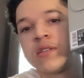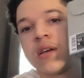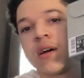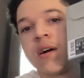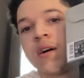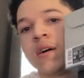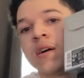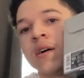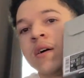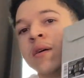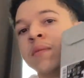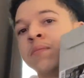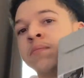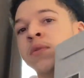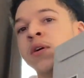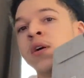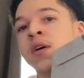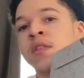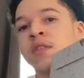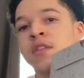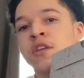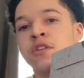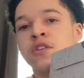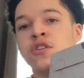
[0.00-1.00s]

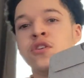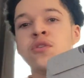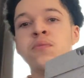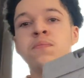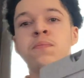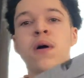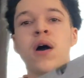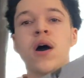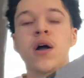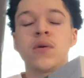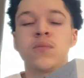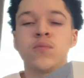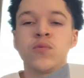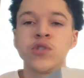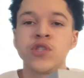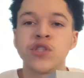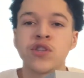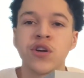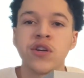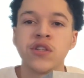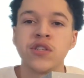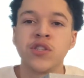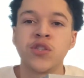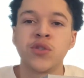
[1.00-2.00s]
The 2 bottom ones
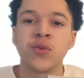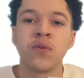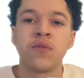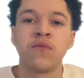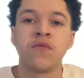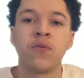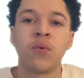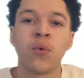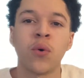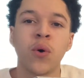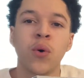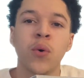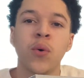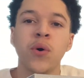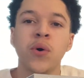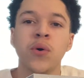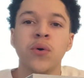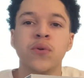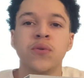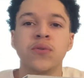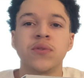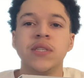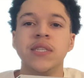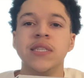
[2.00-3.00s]
are the Jordan 4 Oil
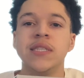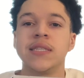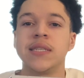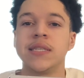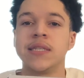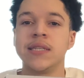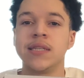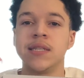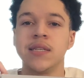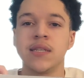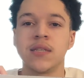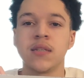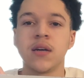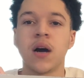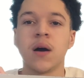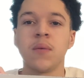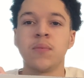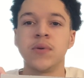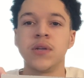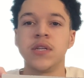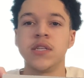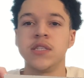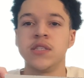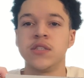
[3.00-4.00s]
Greens, and then the top
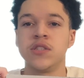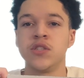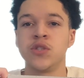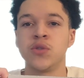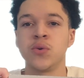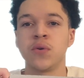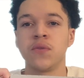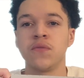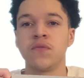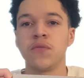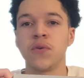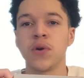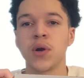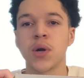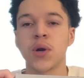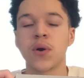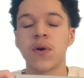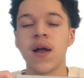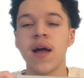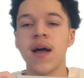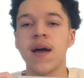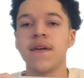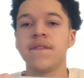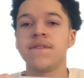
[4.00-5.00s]
one is the Jordan 4
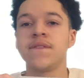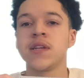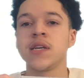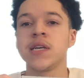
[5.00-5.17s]
Craft.